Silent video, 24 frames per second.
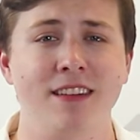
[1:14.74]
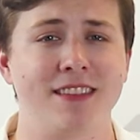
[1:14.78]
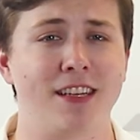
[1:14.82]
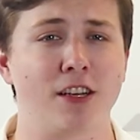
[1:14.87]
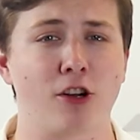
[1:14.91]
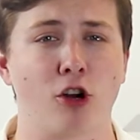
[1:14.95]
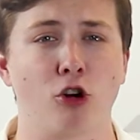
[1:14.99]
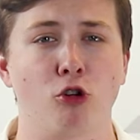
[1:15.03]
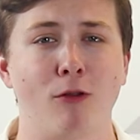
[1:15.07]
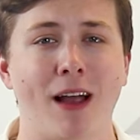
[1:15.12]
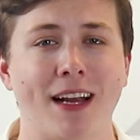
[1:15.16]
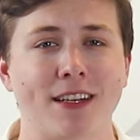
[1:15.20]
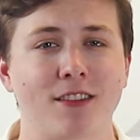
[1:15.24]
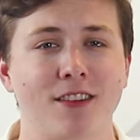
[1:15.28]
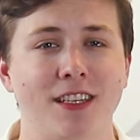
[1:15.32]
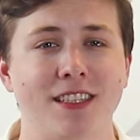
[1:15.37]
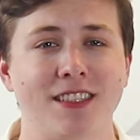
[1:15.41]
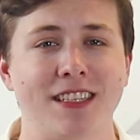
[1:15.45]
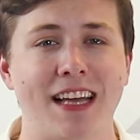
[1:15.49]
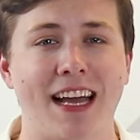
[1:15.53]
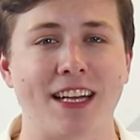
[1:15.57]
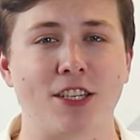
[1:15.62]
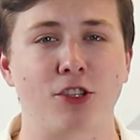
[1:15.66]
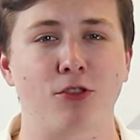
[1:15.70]
To correctly
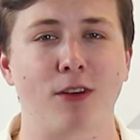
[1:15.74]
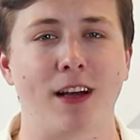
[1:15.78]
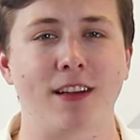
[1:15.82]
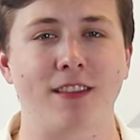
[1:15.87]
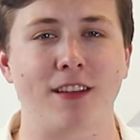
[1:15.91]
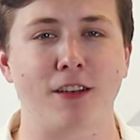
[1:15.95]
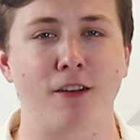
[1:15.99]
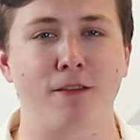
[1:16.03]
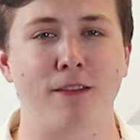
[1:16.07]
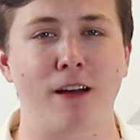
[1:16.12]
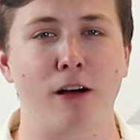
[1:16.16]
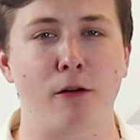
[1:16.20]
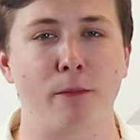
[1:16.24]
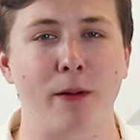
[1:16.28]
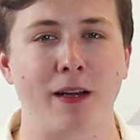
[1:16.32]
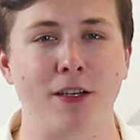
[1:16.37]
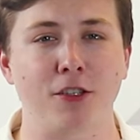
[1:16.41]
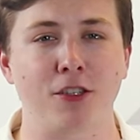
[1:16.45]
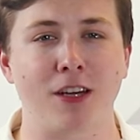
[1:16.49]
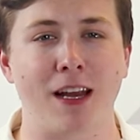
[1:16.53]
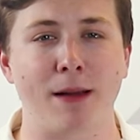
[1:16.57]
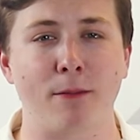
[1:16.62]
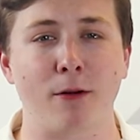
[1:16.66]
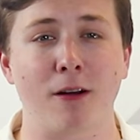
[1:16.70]
saturate the
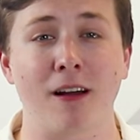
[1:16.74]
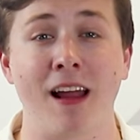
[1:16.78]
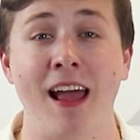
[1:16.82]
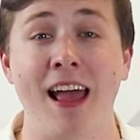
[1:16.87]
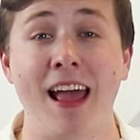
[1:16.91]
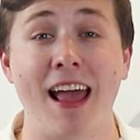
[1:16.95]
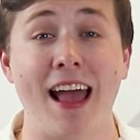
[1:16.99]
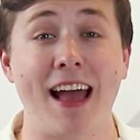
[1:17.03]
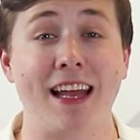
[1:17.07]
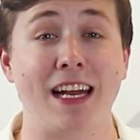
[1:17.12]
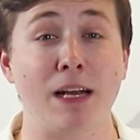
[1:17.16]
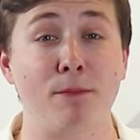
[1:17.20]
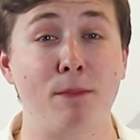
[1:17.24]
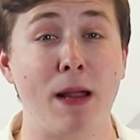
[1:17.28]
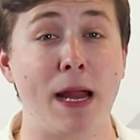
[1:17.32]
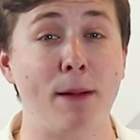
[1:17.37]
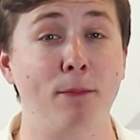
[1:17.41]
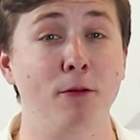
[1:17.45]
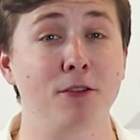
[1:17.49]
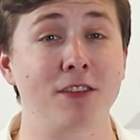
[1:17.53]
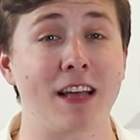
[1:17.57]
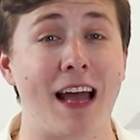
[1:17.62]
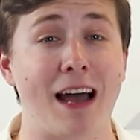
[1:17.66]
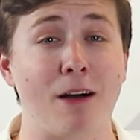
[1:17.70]
developing chamber, add a
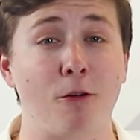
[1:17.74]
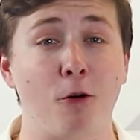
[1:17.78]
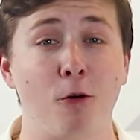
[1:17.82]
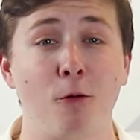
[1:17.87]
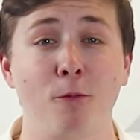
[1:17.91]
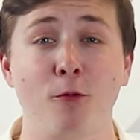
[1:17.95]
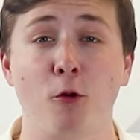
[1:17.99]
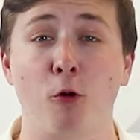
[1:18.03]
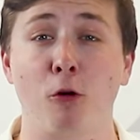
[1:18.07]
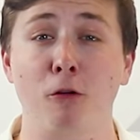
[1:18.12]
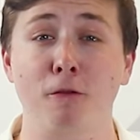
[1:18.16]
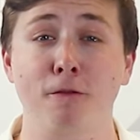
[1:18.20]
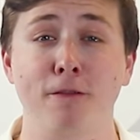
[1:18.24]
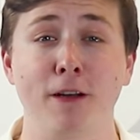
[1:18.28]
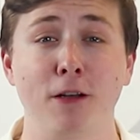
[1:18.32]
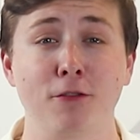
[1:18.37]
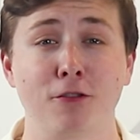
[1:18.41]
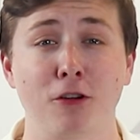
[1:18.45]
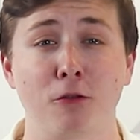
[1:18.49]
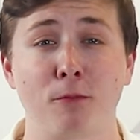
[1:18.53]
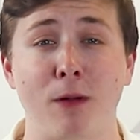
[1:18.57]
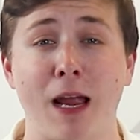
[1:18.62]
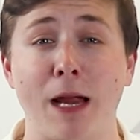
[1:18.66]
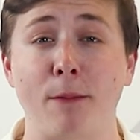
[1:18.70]
paper towel or
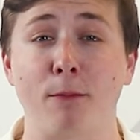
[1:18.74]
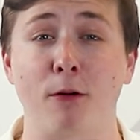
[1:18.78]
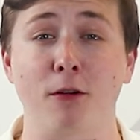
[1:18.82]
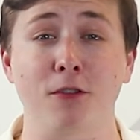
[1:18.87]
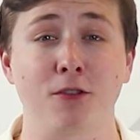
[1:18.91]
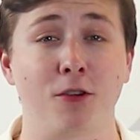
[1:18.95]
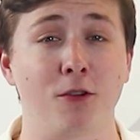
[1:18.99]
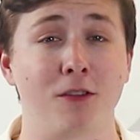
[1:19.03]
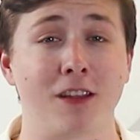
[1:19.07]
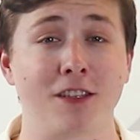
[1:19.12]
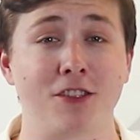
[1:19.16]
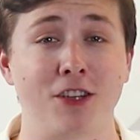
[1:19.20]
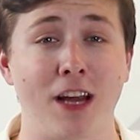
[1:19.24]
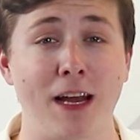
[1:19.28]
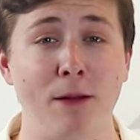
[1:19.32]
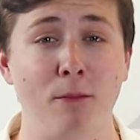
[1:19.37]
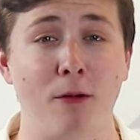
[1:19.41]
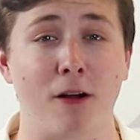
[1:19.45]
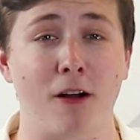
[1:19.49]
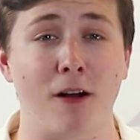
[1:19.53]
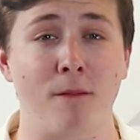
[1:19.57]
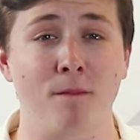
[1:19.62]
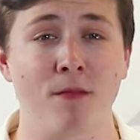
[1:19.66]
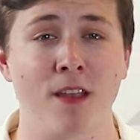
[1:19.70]
filter paper to the
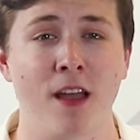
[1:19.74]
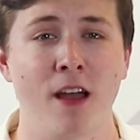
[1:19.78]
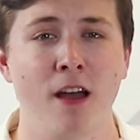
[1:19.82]
chamber.